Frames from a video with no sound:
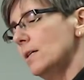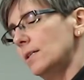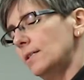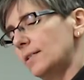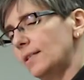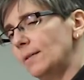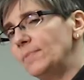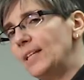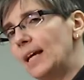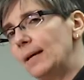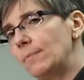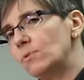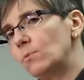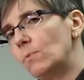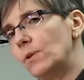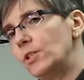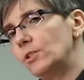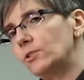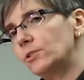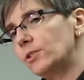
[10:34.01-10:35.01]
Sometimes
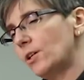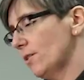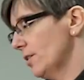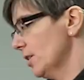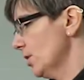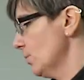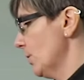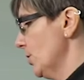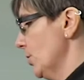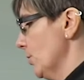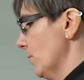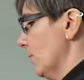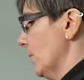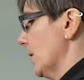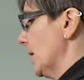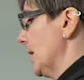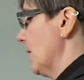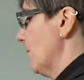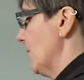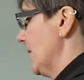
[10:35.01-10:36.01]
what you'll notice when you're
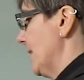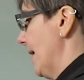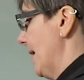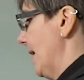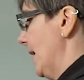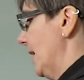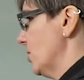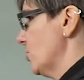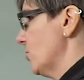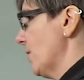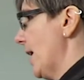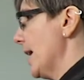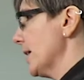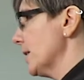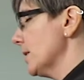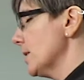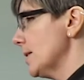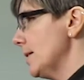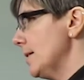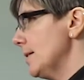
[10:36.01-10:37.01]
working with the head
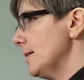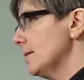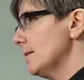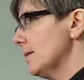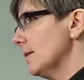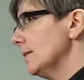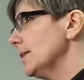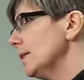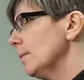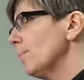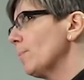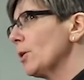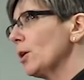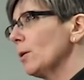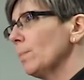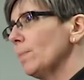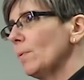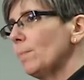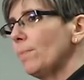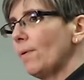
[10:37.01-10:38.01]
tracker is the little
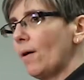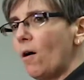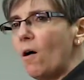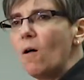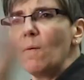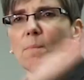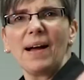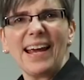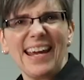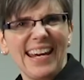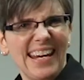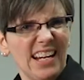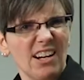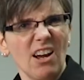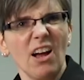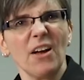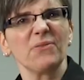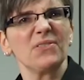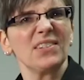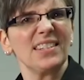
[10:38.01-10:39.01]
purple ball might get
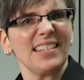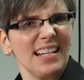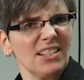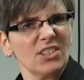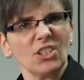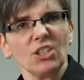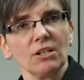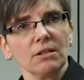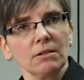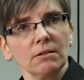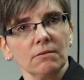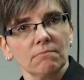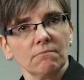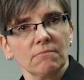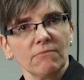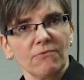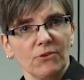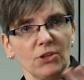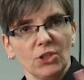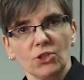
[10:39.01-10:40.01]
off center
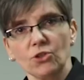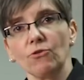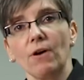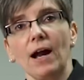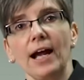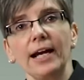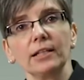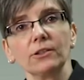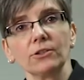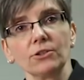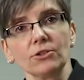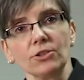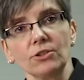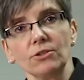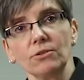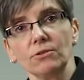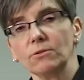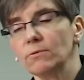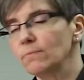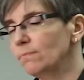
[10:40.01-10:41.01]
for a trial or
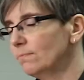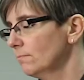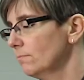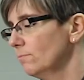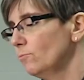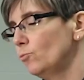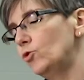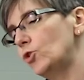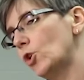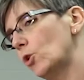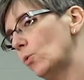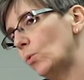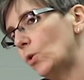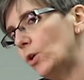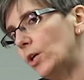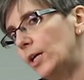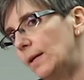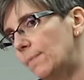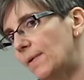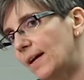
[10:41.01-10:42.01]
two. Don't
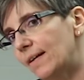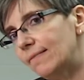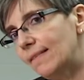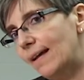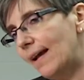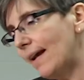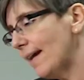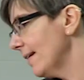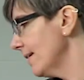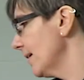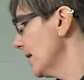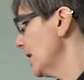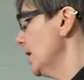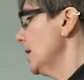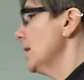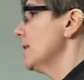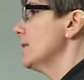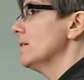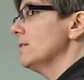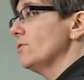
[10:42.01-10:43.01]
worry about that.
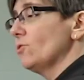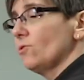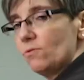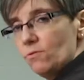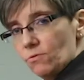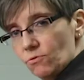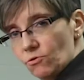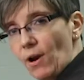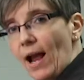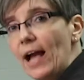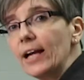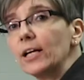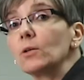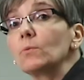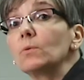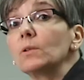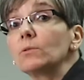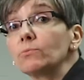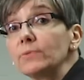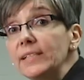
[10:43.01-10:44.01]
The tracker
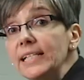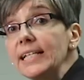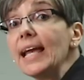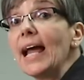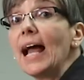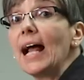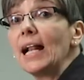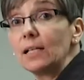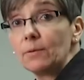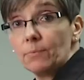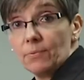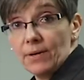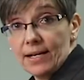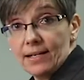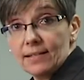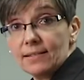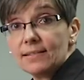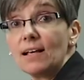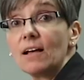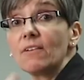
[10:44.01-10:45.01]
will recalibrate
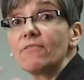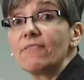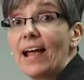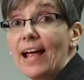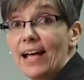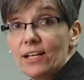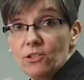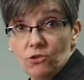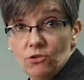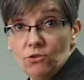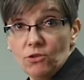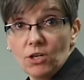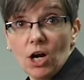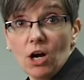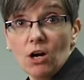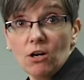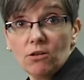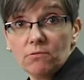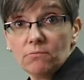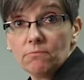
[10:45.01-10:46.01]
itself as you
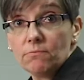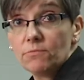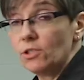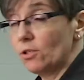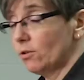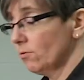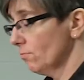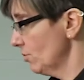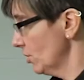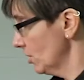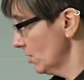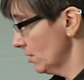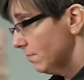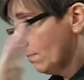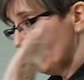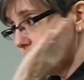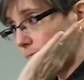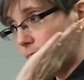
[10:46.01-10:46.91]
go. So just